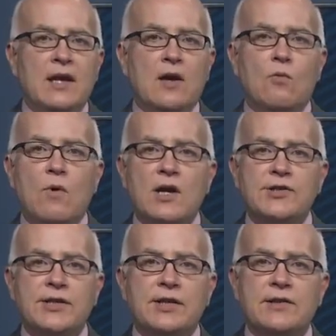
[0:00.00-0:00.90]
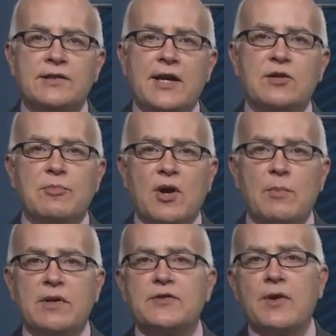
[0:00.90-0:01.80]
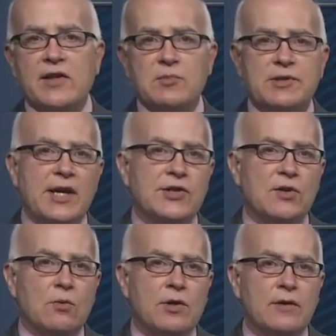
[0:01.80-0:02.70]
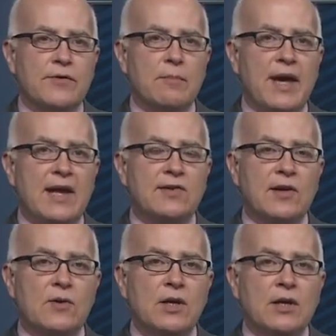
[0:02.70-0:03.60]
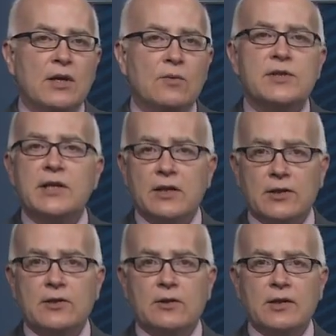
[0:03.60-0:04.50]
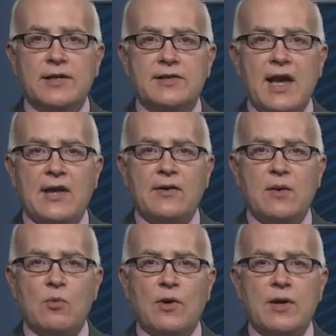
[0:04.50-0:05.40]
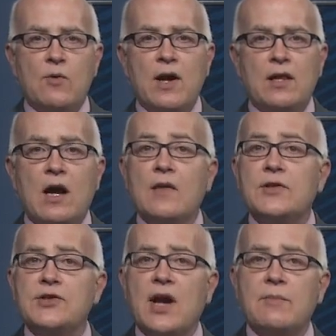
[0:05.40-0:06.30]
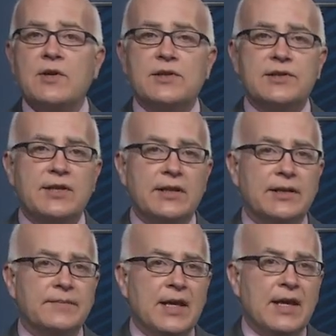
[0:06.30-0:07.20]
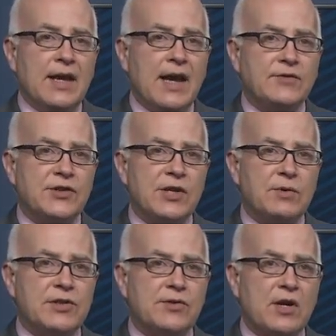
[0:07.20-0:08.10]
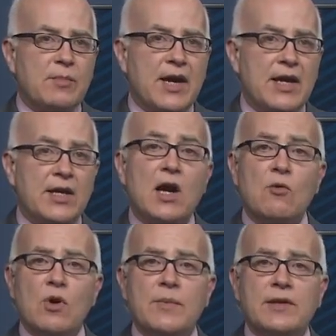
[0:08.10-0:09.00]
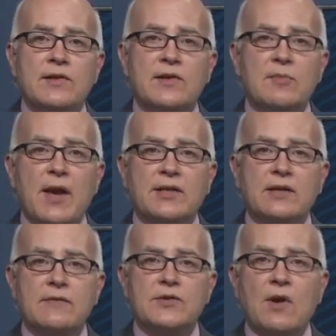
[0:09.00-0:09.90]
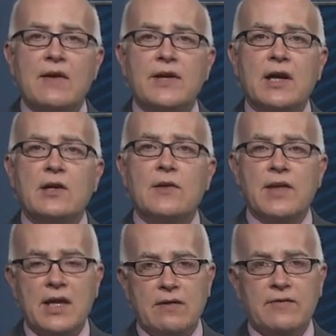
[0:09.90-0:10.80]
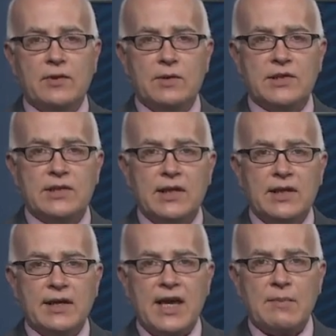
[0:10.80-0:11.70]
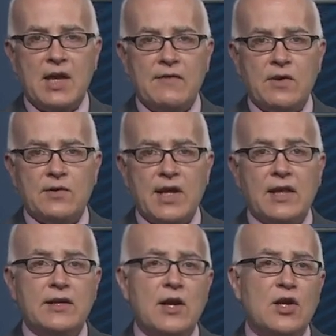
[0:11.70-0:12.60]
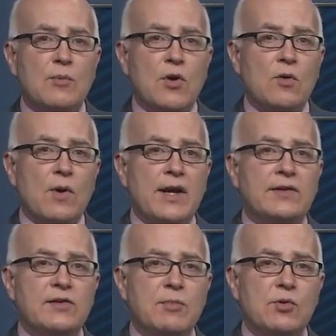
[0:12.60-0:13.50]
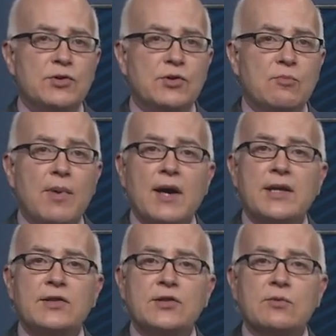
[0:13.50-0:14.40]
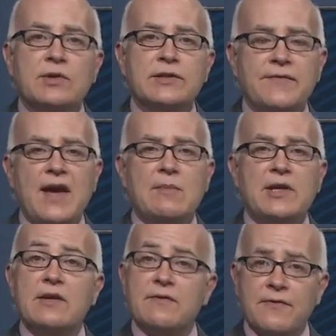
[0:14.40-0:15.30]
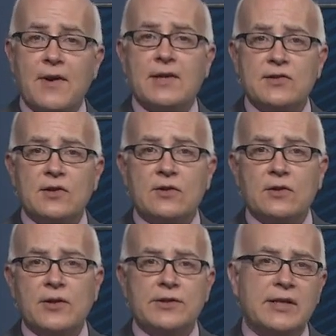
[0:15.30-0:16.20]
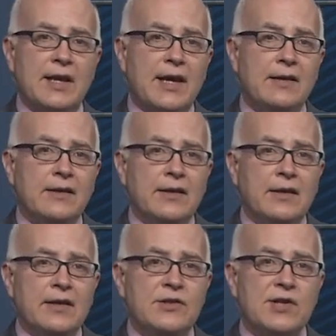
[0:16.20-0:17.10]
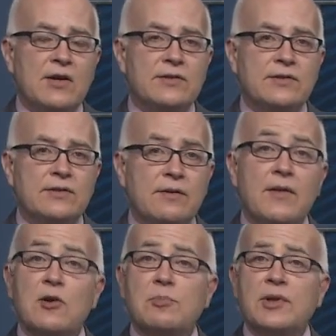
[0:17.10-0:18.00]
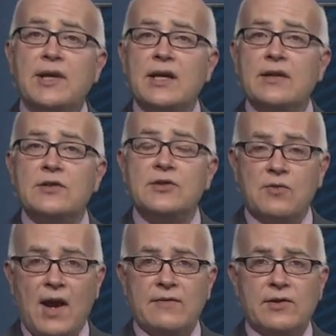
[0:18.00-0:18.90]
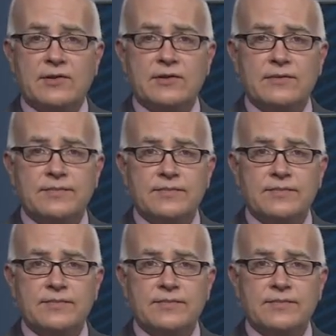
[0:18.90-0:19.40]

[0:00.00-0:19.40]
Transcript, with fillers: A Washington State Department of Transportation worker from Pasco was killed early Saturday morning while on the job near Selah after she was struck by a young woman suspected of driving under the influence. KAPP-KVEW's Ellie Nakamoto White spoke to Bonnie Stewart's family and friends earlier today and shares their plea to drivers.